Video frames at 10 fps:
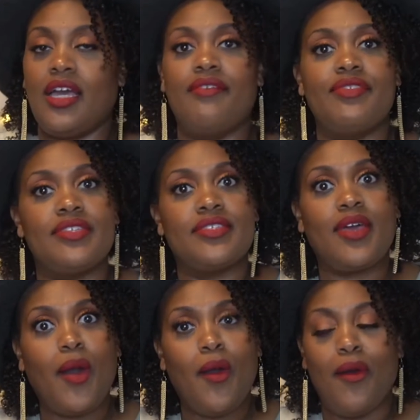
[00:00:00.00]
of the
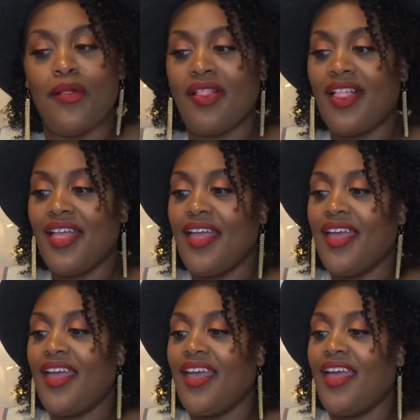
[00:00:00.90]
skull
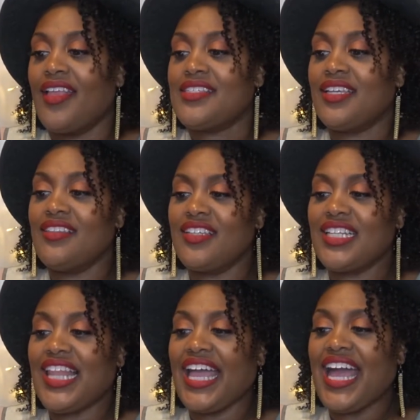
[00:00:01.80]
to look like